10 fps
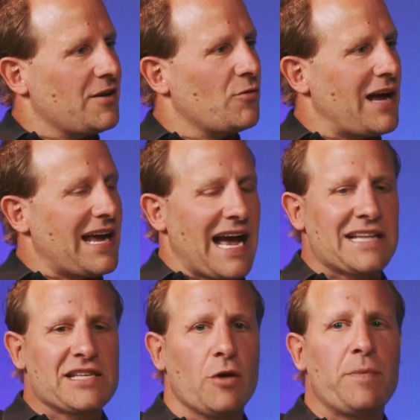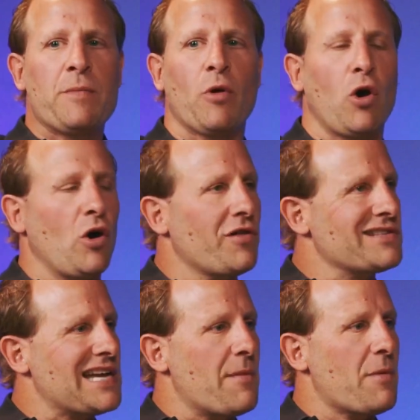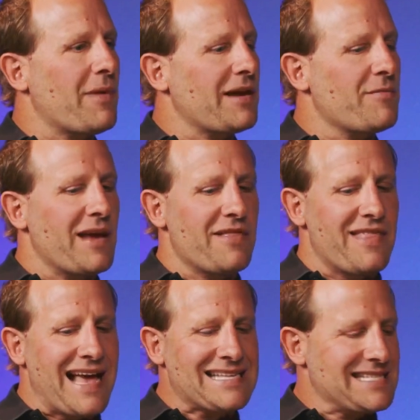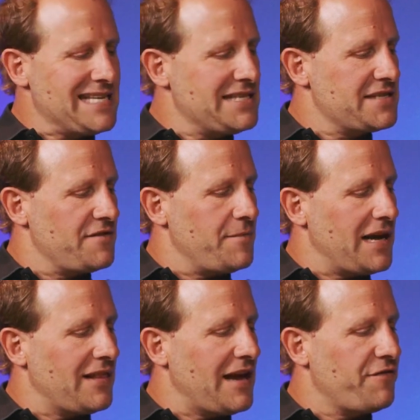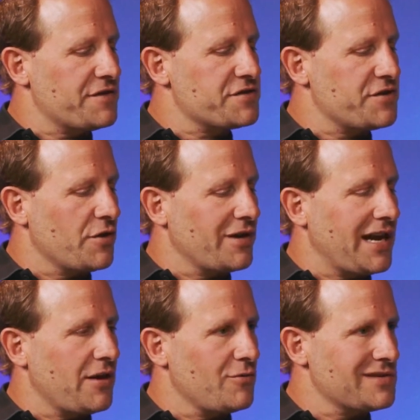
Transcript: Right. I tell people all the time, I'm like, man, that season of my life at Stonegate was